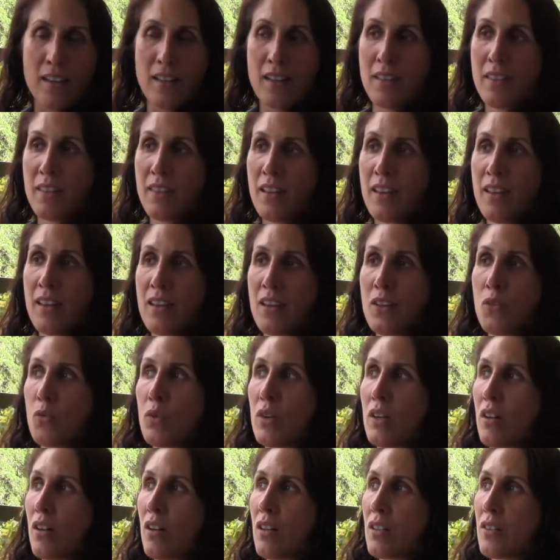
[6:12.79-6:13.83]
And then
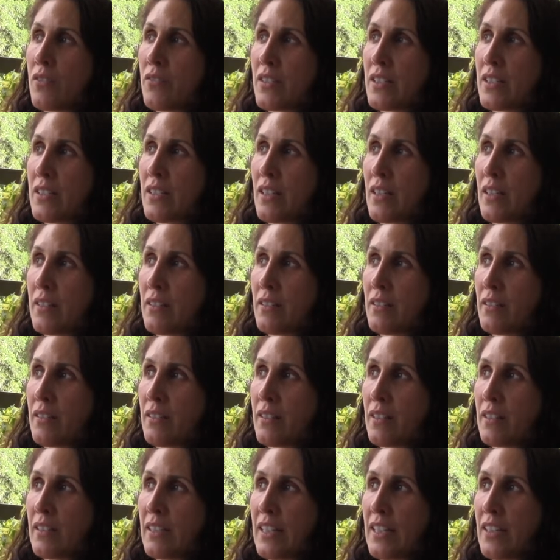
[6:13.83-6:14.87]
when all of a sudden
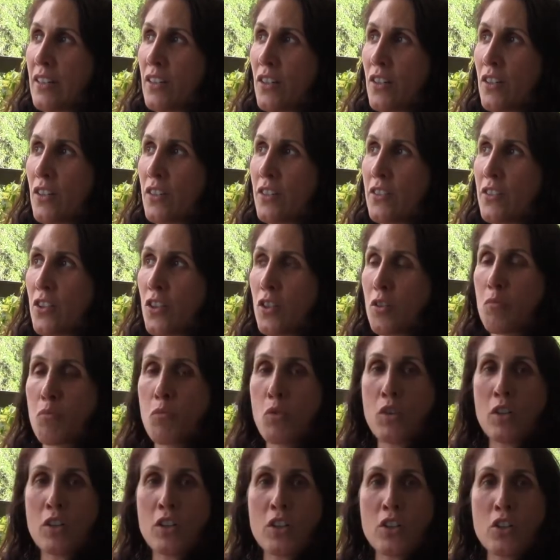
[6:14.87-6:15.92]
the leader took
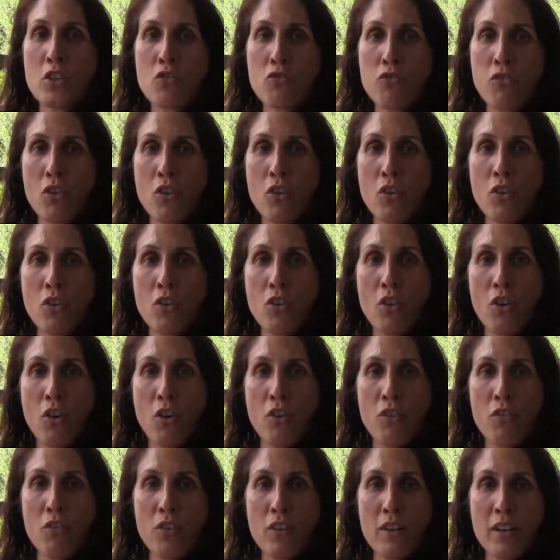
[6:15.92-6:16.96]
more control
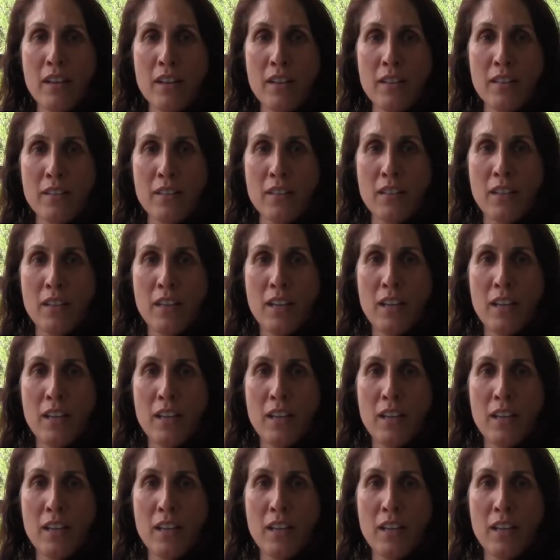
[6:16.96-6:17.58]
over it